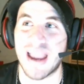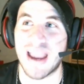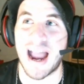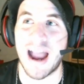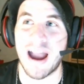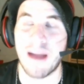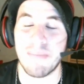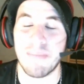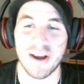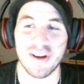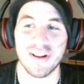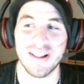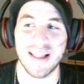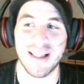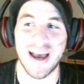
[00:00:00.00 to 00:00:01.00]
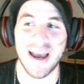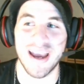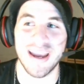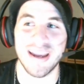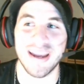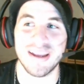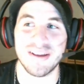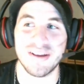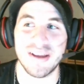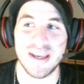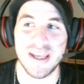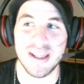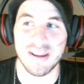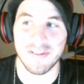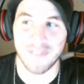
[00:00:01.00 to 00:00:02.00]
I'm not gonna lie,
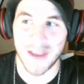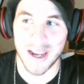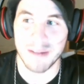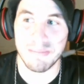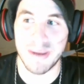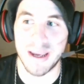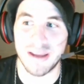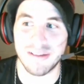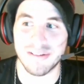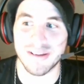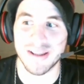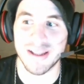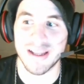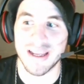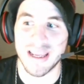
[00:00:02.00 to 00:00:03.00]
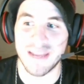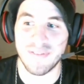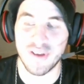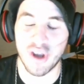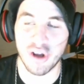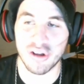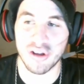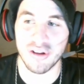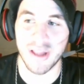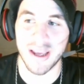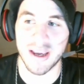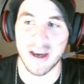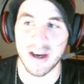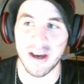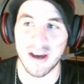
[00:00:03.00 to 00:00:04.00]
his fan base, if you go to
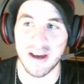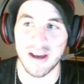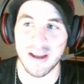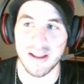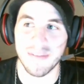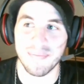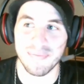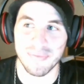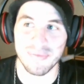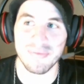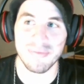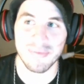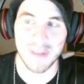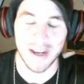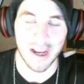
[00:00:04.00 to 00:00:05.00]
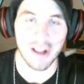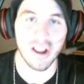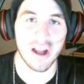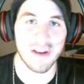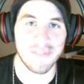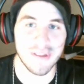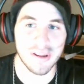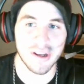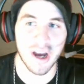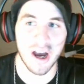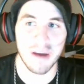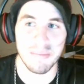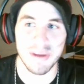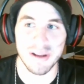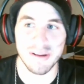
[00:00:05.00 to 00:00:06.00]
like a lot of his
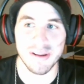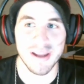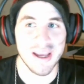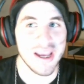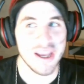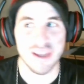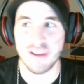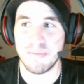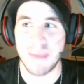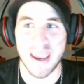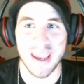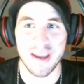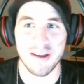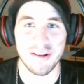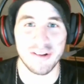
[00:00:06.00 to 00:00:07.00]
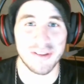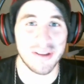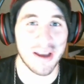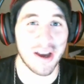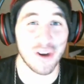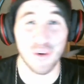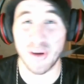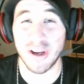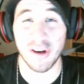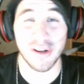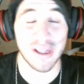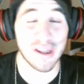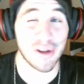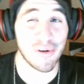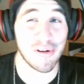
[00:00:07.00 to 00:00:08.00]
comments, you may agree or
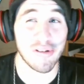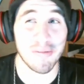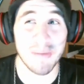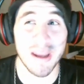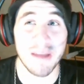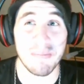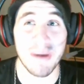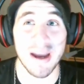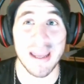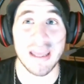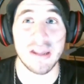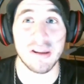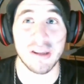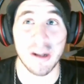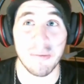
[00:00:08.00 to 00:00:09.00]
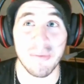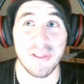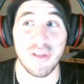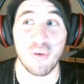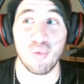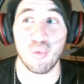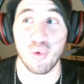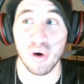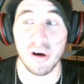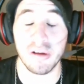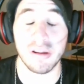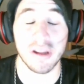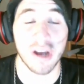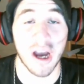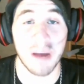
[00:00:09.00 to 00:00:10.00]
disagree with me, but it's some of the
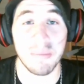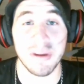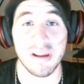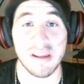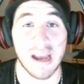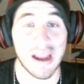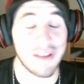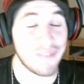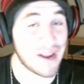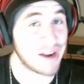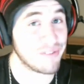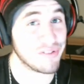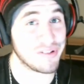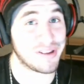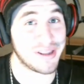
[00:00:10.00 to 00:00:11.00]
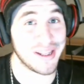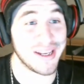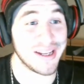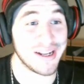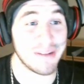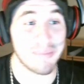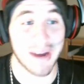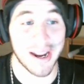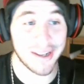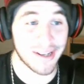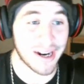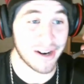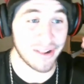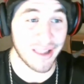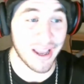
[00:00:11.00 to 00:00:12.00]
worst comments I've ever seen in my
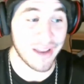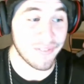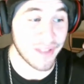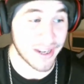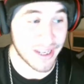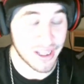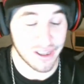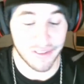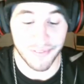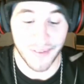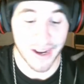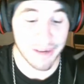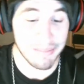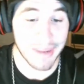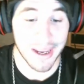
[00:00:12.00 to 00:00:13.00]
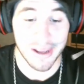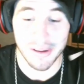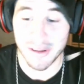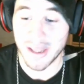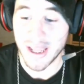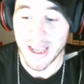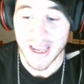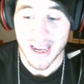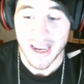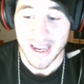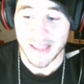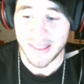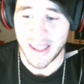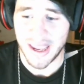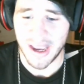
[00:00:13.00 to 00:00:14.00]
entire life. Like his fan base,
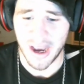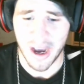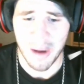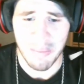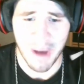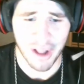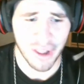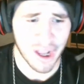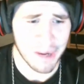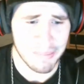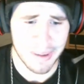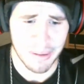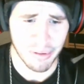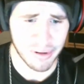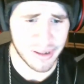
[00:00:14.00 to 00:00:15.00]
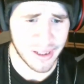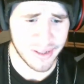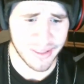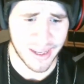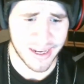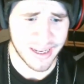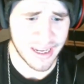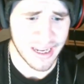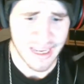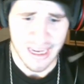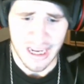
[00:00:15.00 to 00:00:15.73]
they a lot of people are saying like